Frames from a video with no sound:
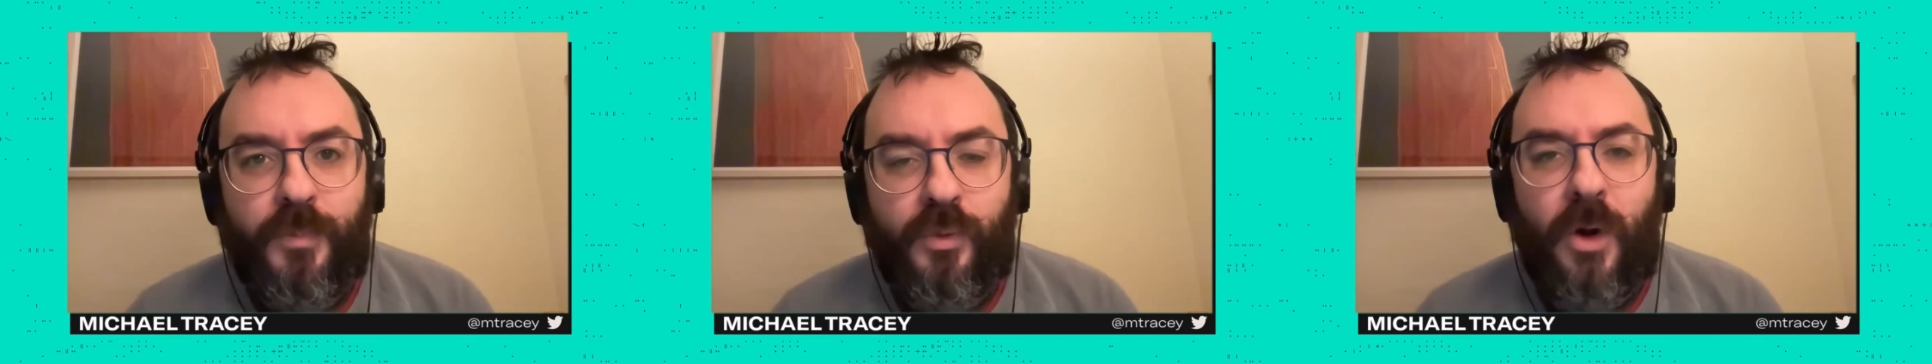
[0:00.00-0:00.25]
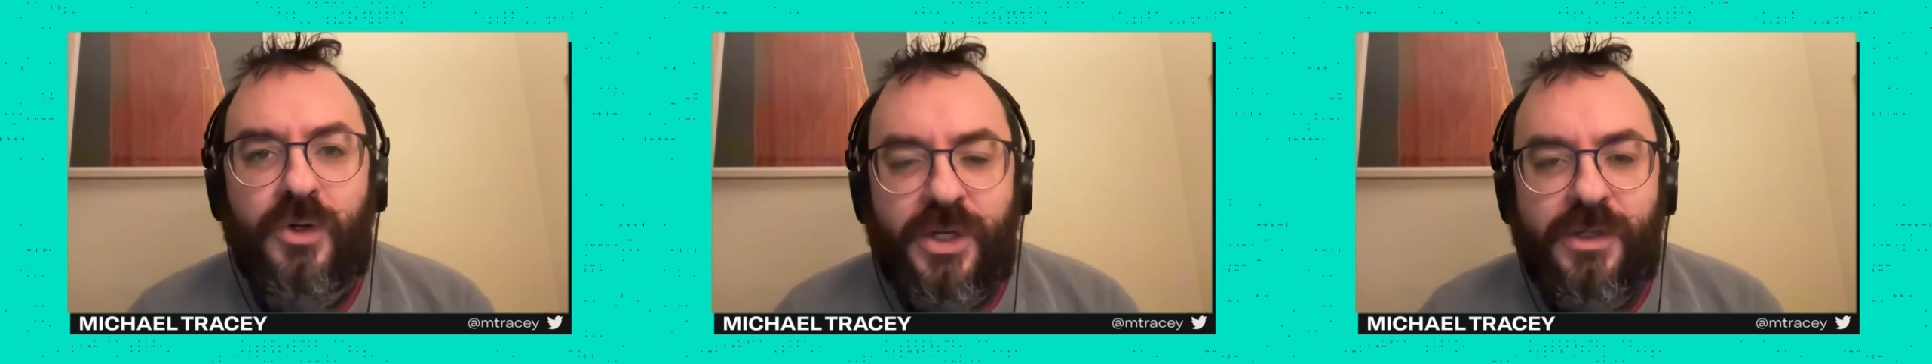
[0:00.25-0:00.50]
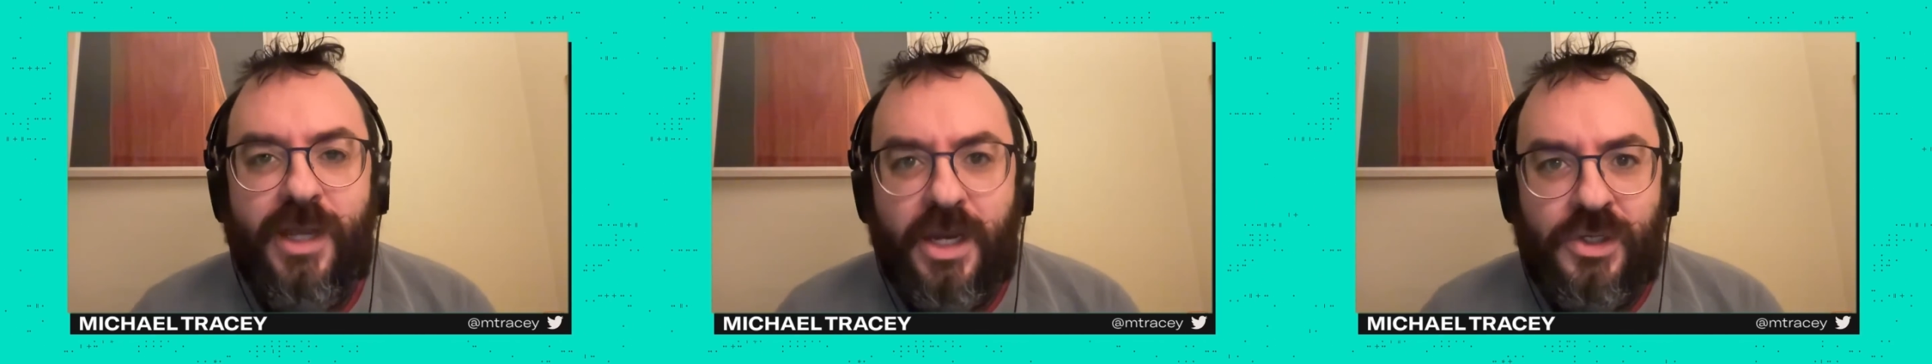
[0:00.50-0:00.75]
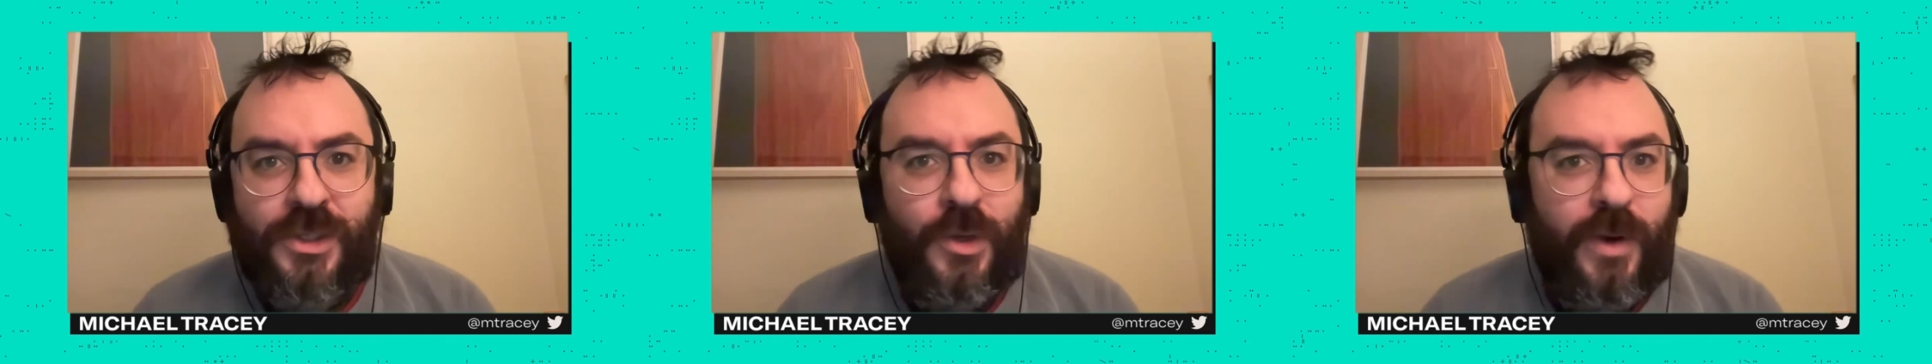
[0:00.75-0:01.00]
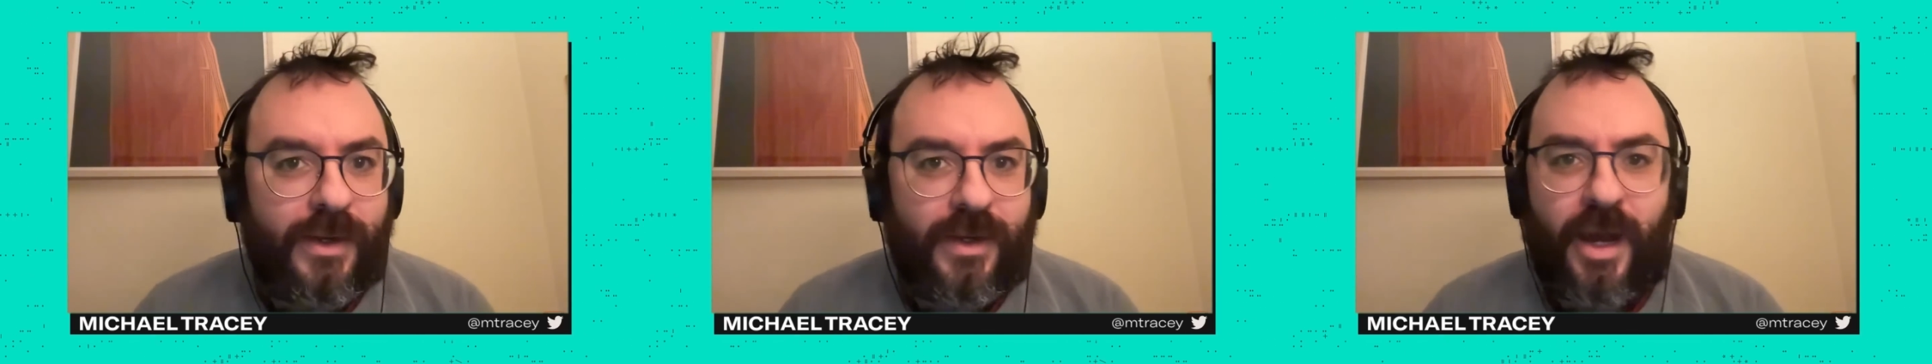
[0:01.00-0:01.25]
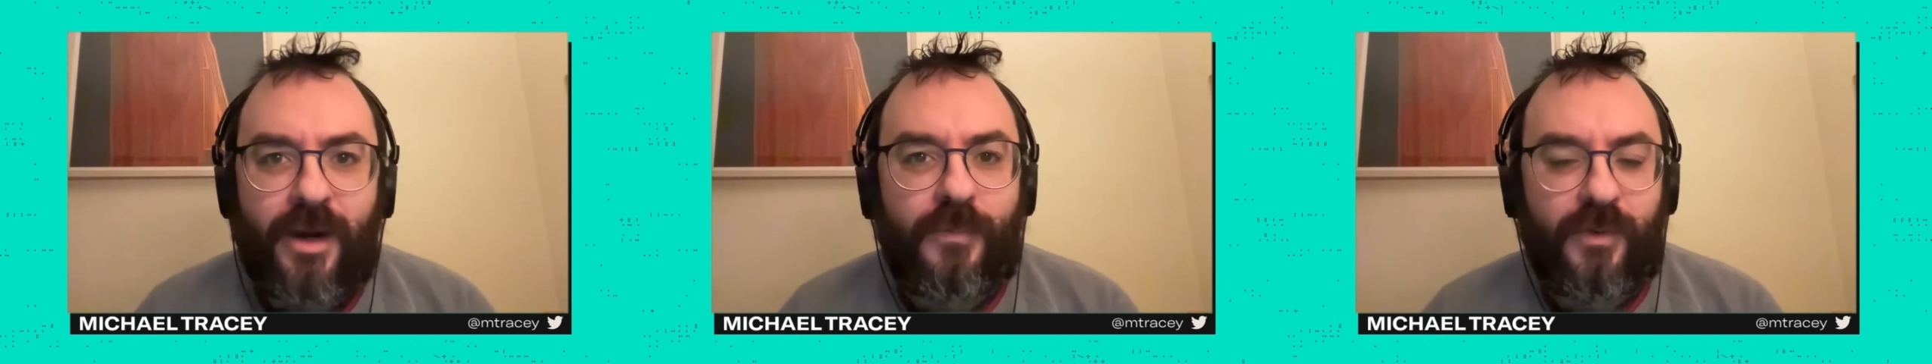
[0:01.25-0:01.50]
broaching the issue and
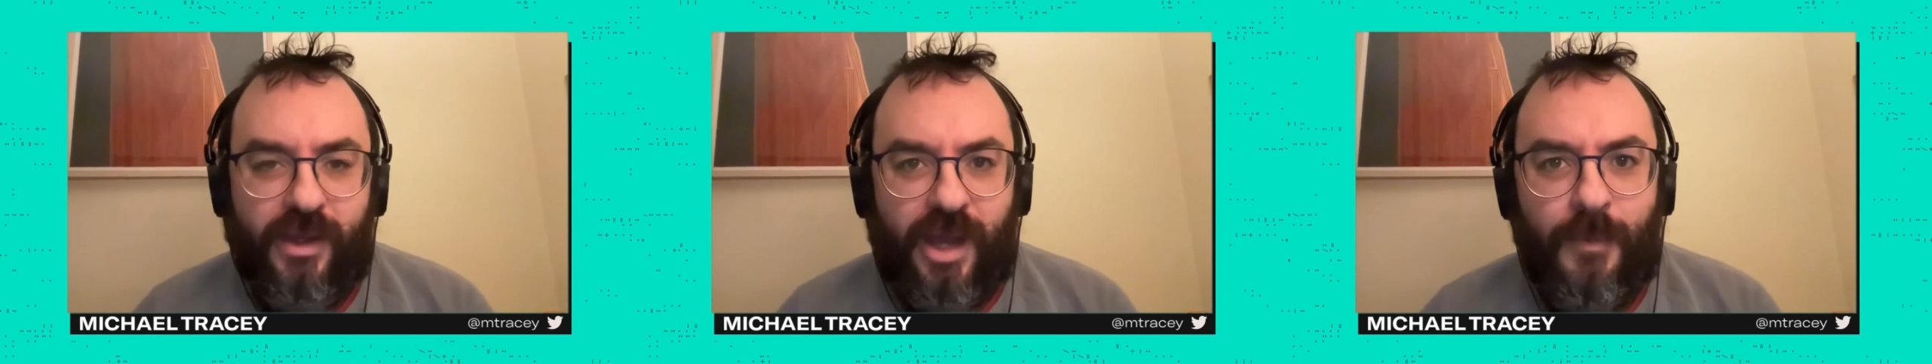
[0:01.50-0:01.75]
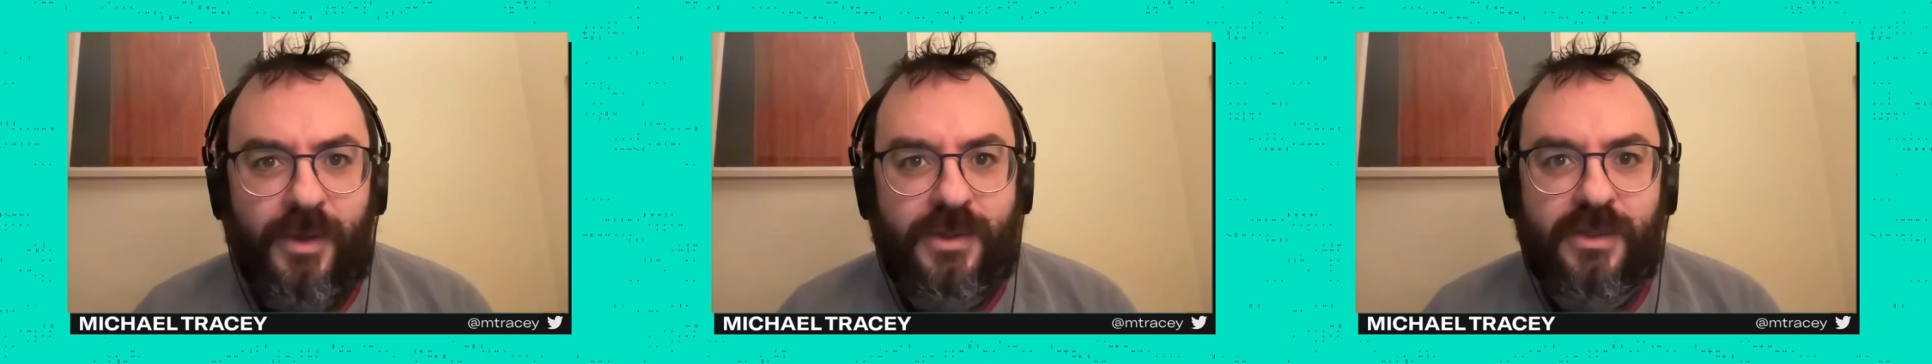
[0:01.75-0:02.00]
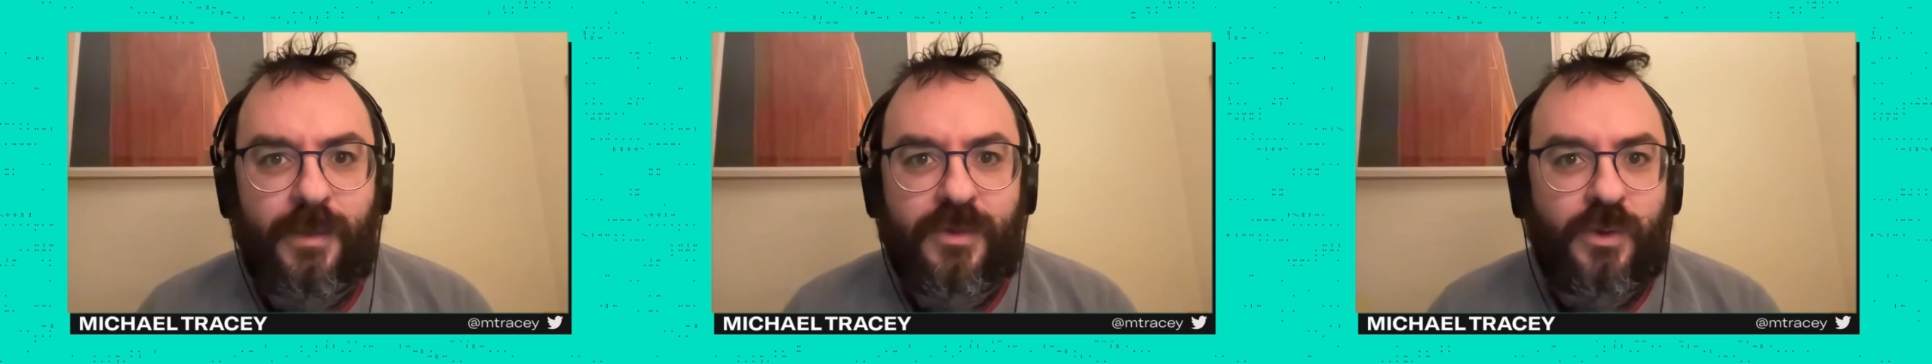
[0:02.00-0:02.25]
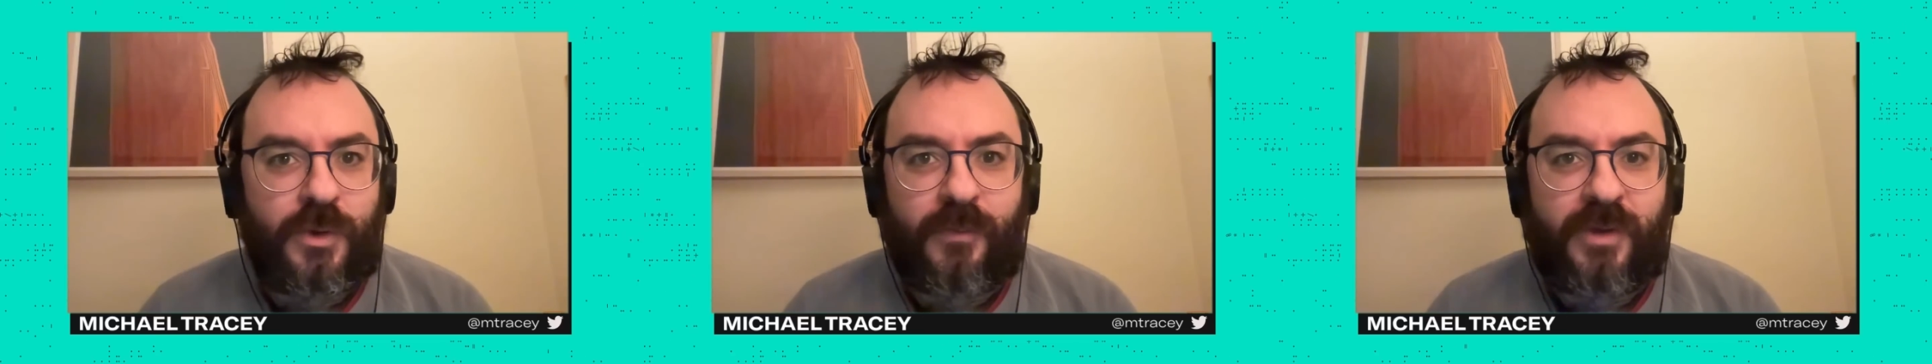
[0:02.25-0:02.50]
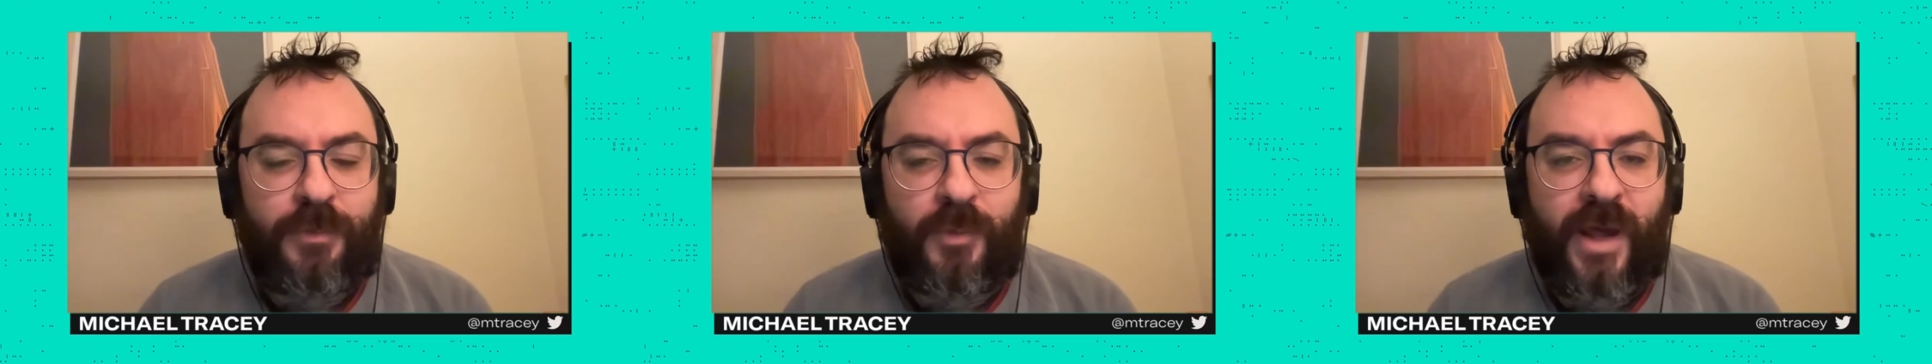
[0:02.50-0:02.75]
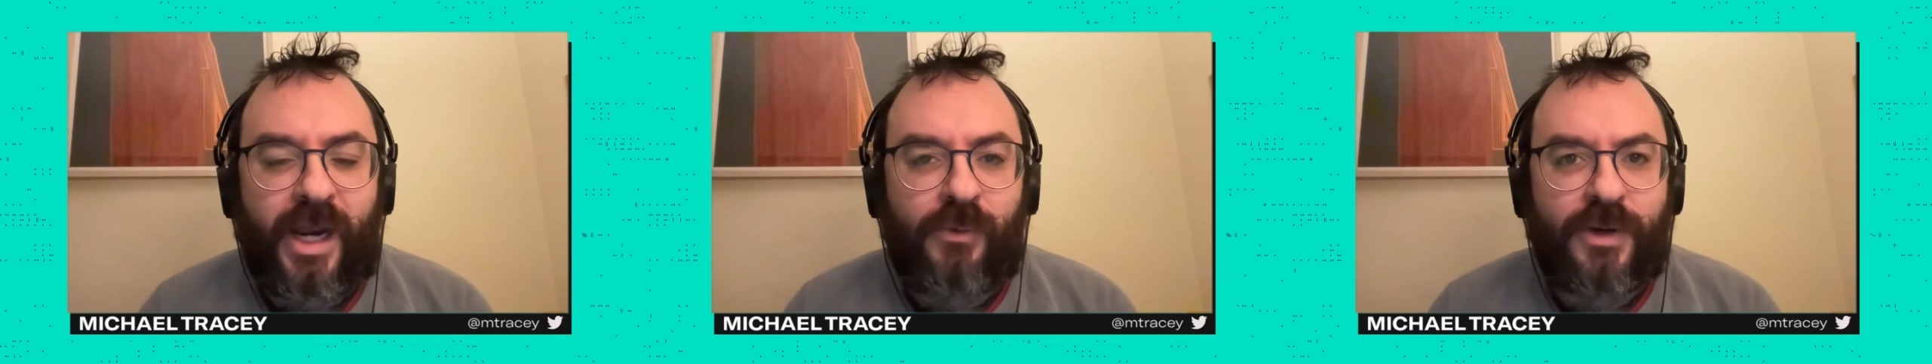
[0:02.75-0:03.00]
kind of coming to some sort of
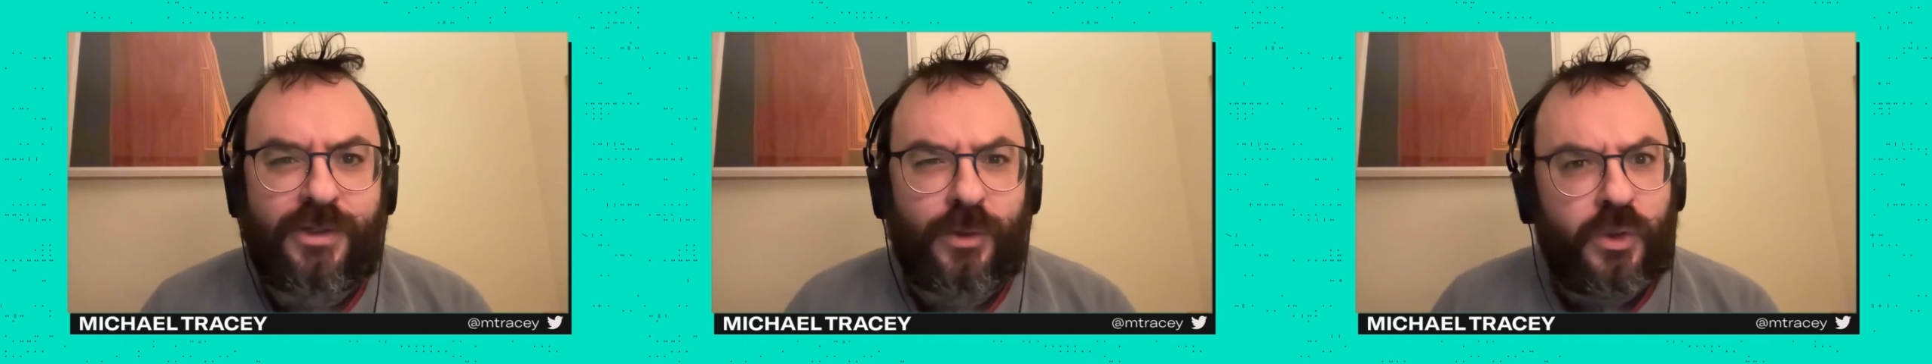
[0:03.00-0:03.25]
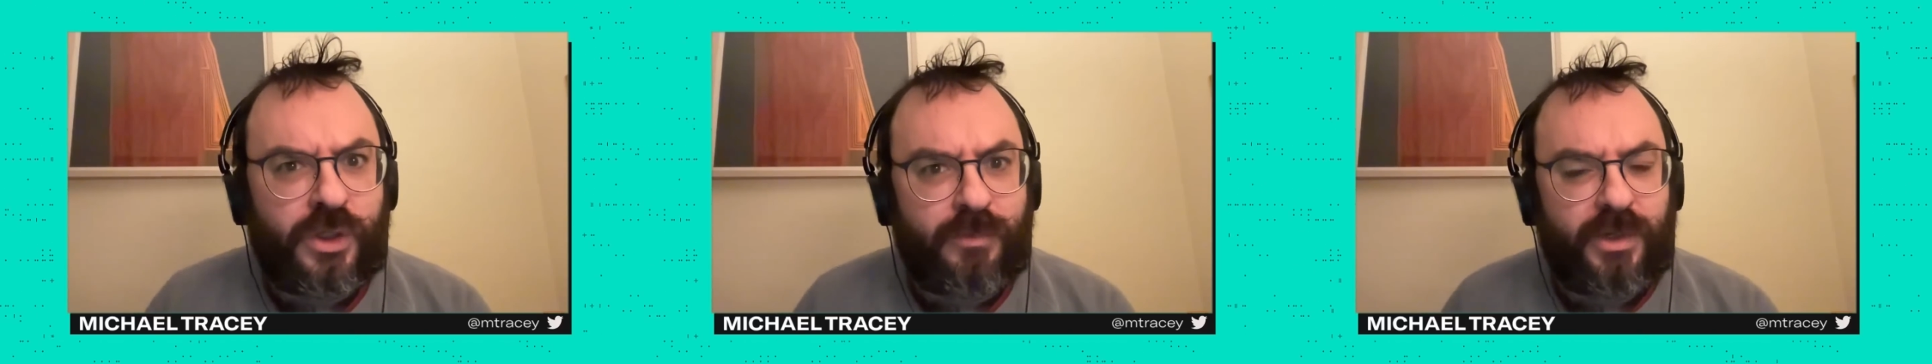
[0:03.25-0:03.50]
diplomatic resolution.